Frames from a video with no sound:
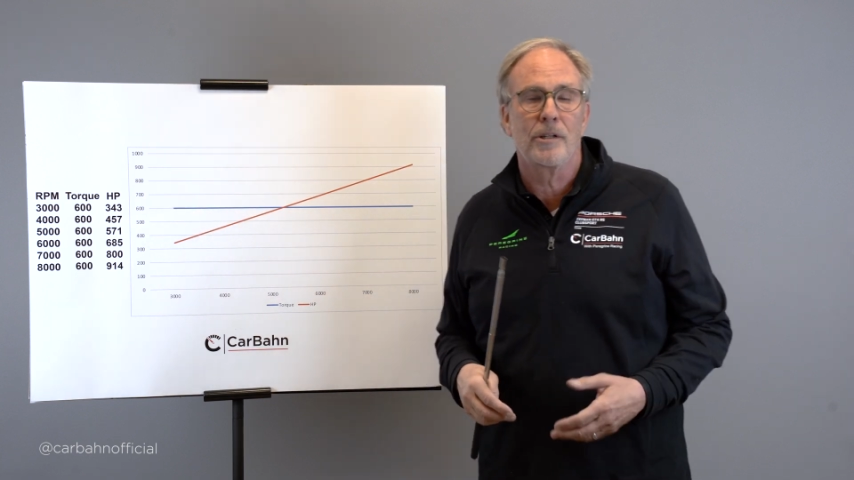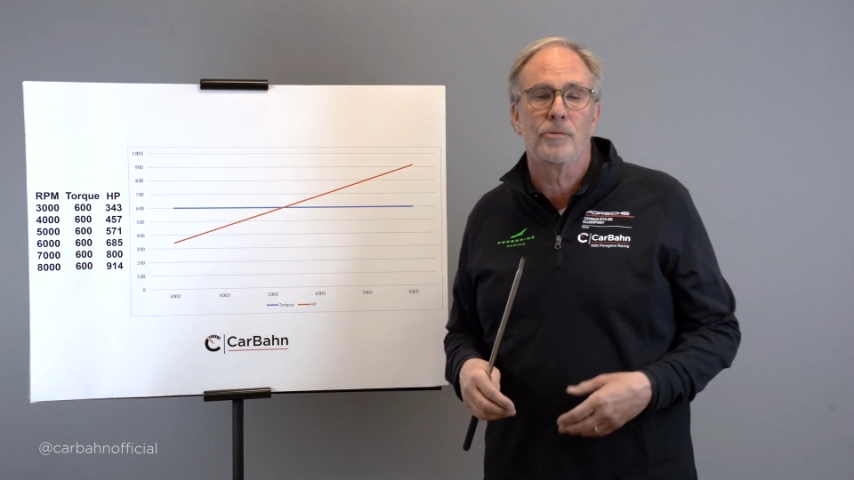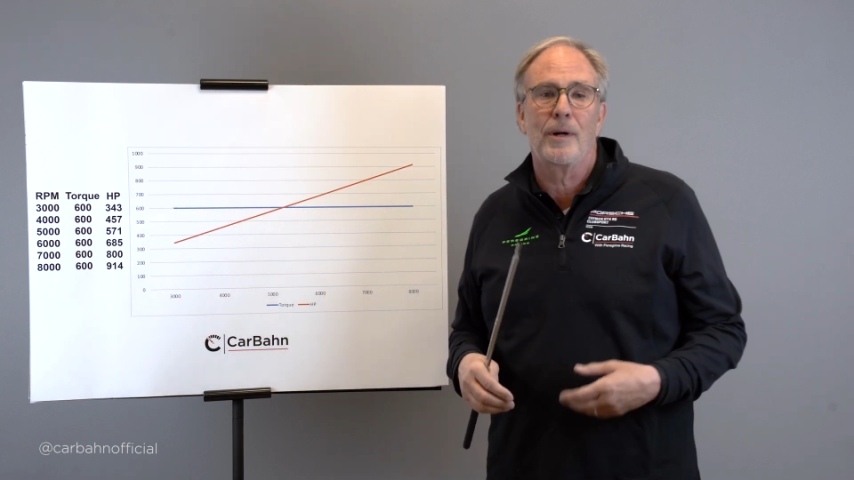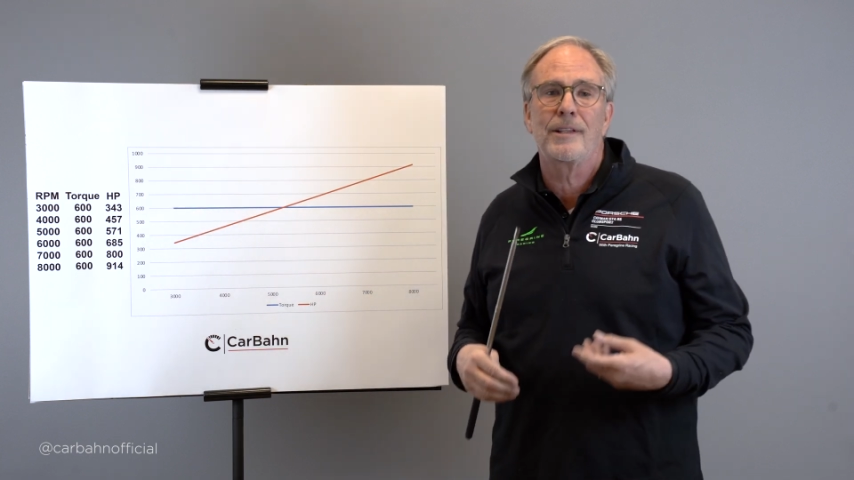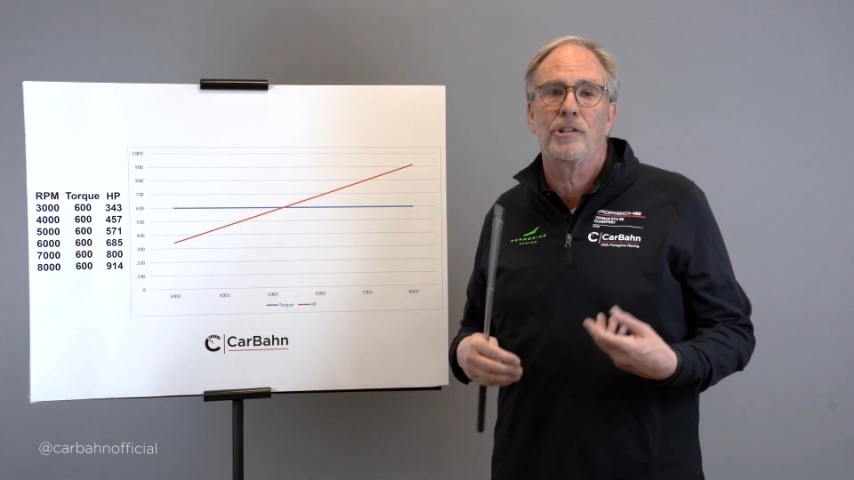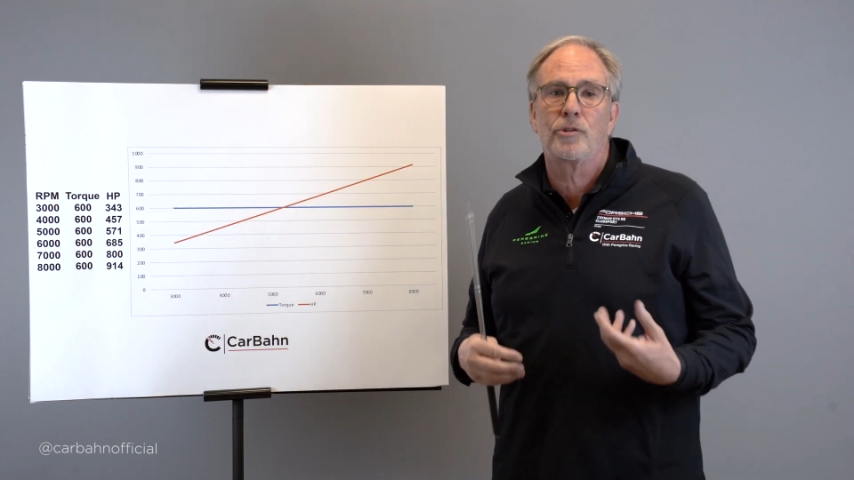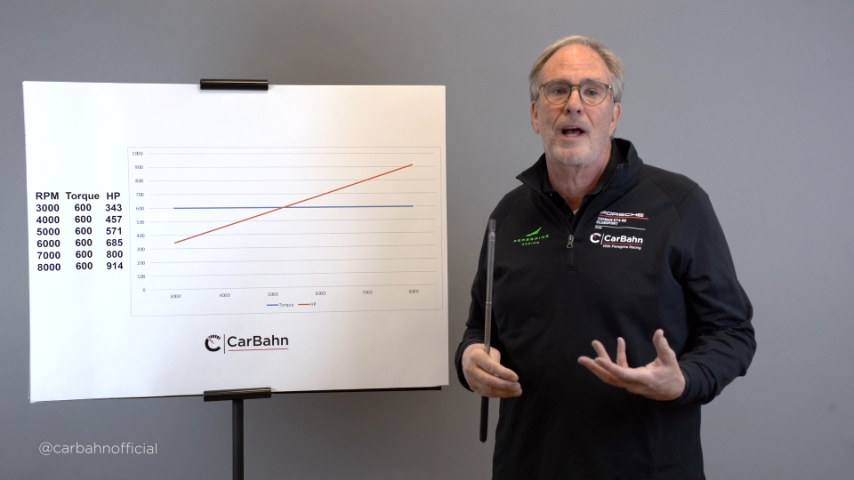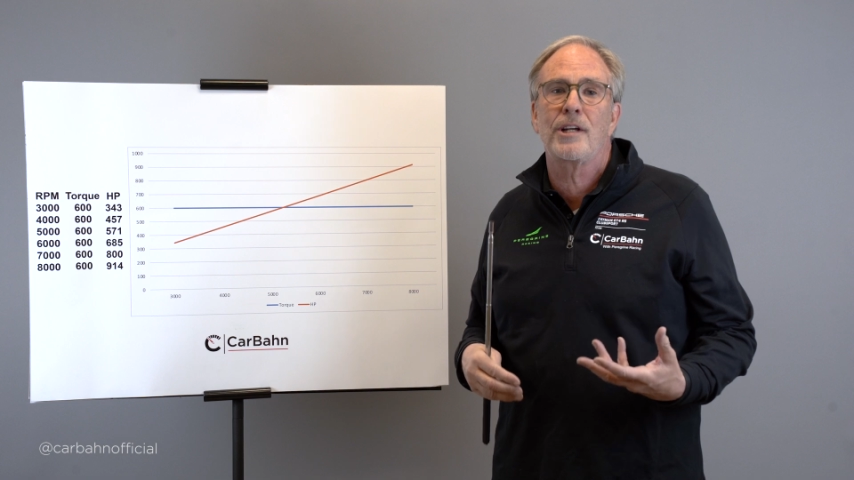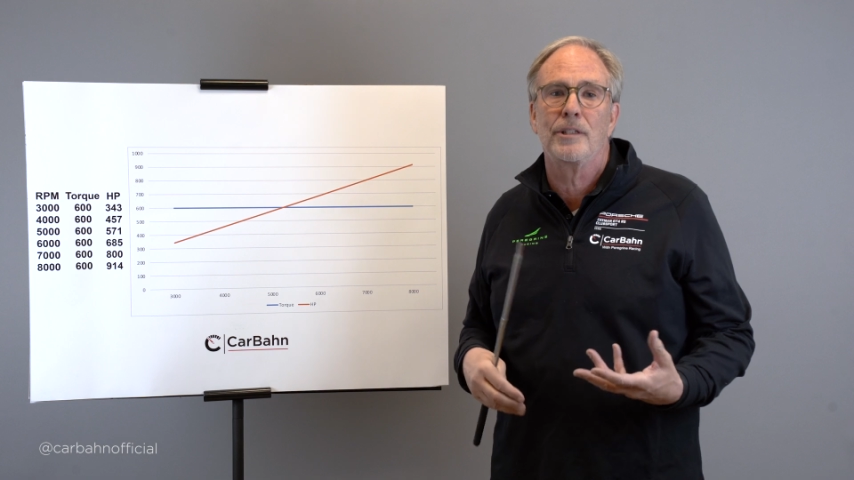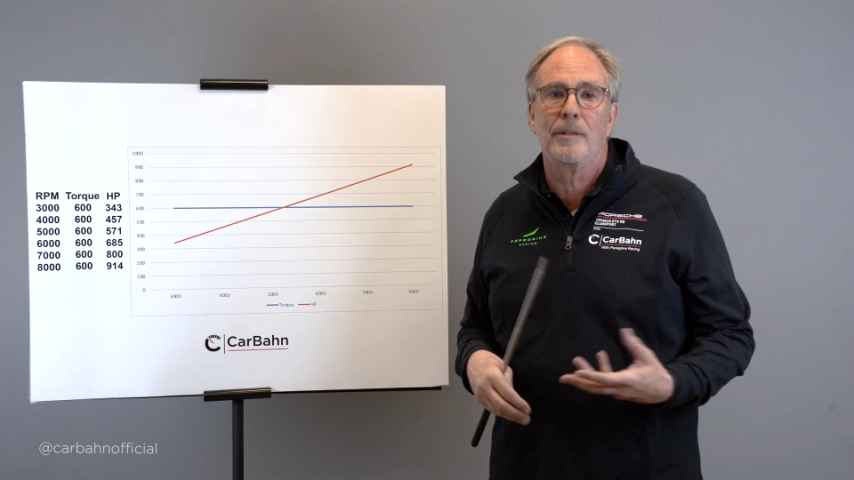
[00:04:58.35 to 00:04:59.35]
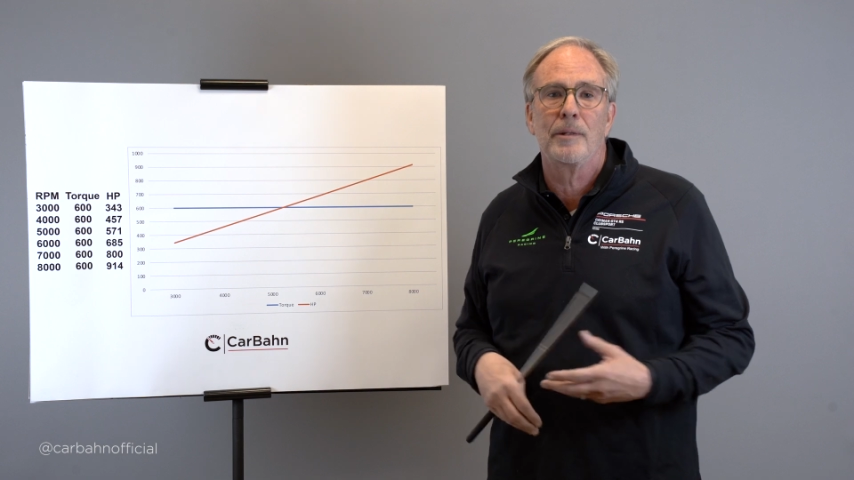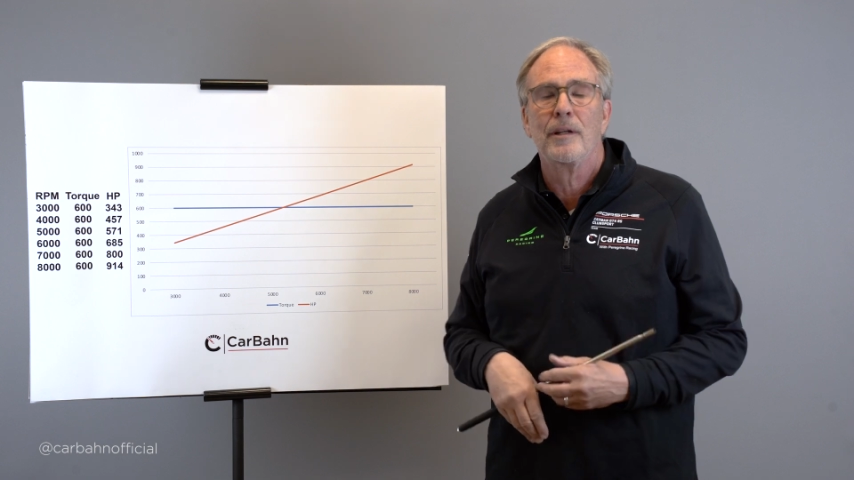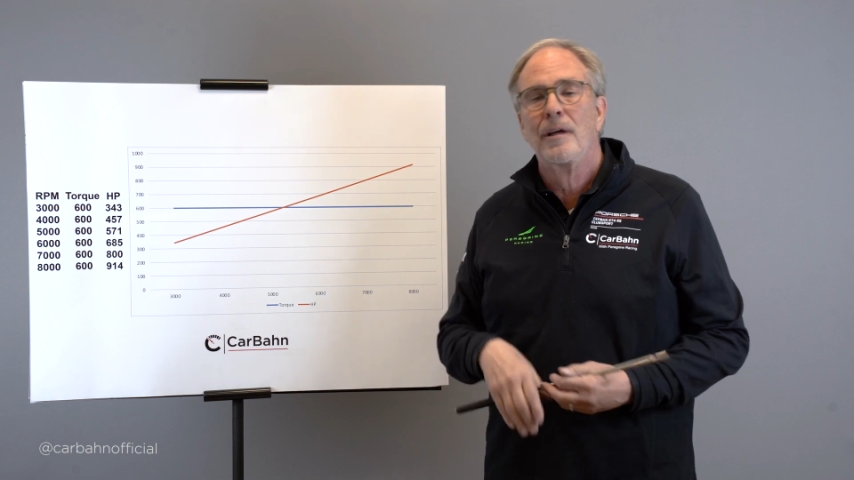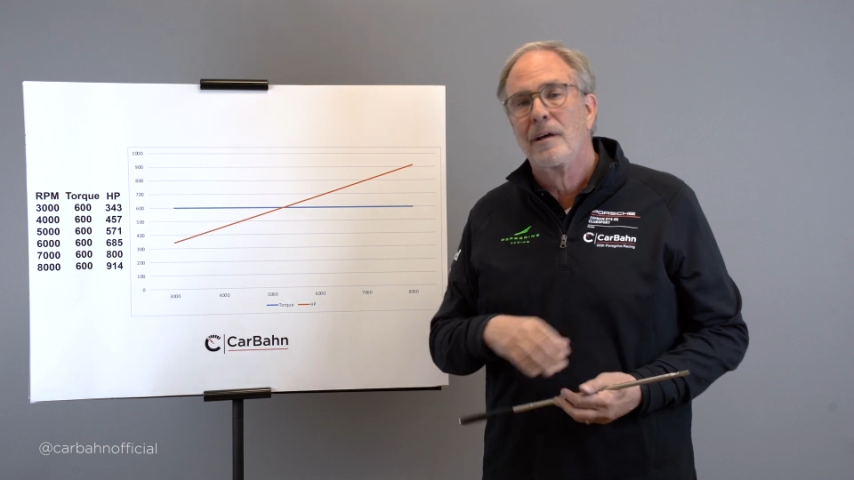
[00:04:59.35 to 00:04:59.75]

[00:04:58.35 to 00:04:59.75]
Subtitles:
because we're at the traction limit